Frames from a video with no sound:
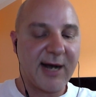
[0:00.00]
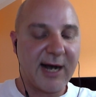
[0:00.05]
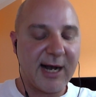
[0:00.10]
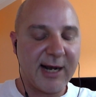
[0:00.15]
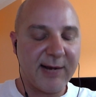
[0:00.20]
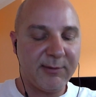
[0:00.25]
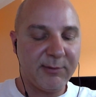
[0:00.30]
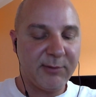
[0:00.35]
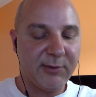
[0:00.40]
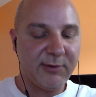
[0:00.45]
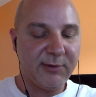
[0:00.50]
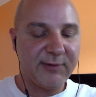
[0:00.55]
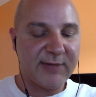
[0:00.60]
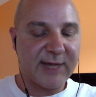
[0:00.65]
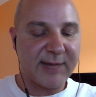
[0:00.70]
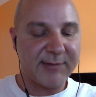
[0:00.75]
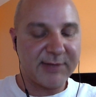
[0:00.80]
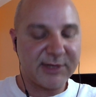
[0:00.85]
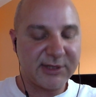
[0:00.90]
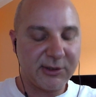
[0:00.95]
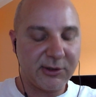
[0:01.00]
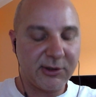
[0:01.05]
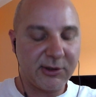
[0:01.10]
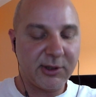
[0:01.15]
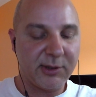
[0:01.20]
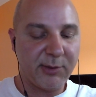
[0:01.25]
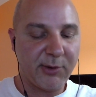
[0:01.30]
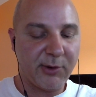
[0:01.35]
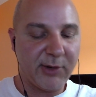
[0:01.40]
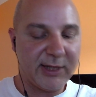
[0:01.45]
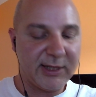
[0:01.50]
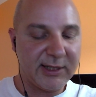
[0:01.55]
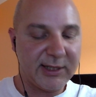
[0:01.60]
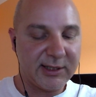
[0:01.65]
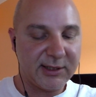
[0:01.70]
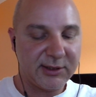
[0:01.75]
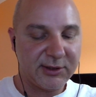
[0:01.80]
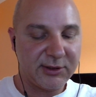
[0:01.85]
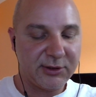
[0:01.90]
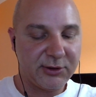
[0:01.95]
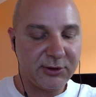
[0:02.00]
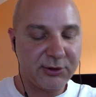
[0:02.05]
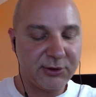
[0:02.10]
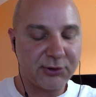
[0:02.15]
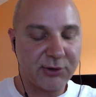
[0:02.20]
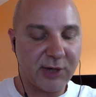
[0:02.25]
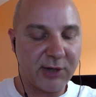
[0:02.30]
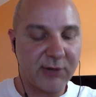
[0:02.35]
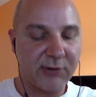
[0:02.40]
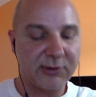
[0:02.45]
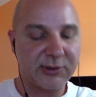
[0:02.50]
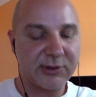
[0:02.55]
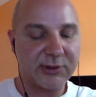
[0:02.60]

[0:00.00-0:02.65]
I moved that Muskoka point to Toronto,